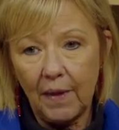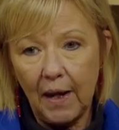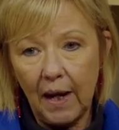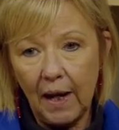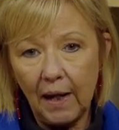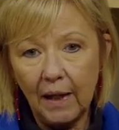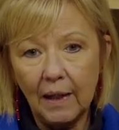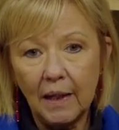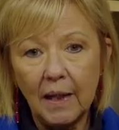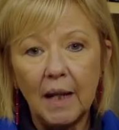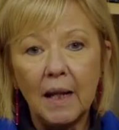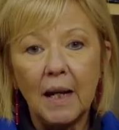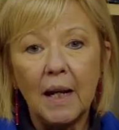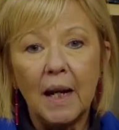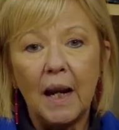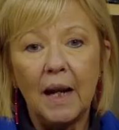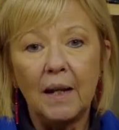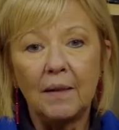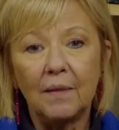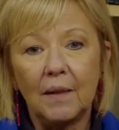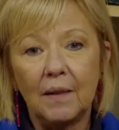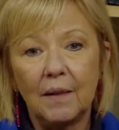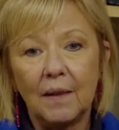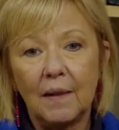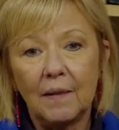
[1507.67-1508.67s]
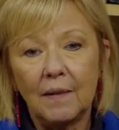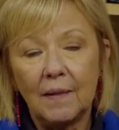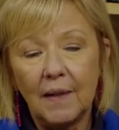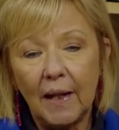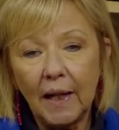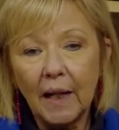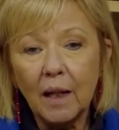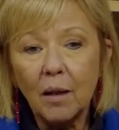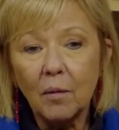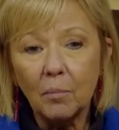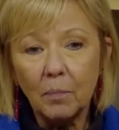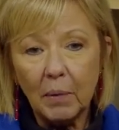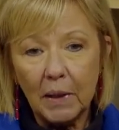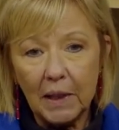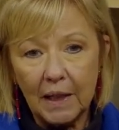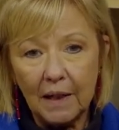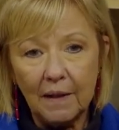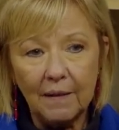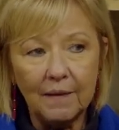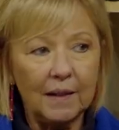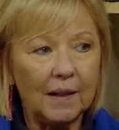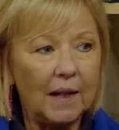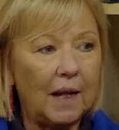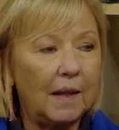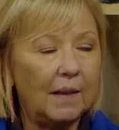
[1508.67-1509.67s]
that. And then the second
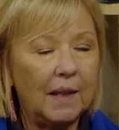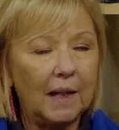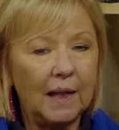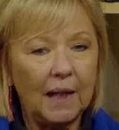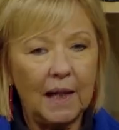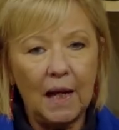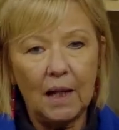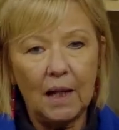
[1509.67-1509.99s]
piece, and I think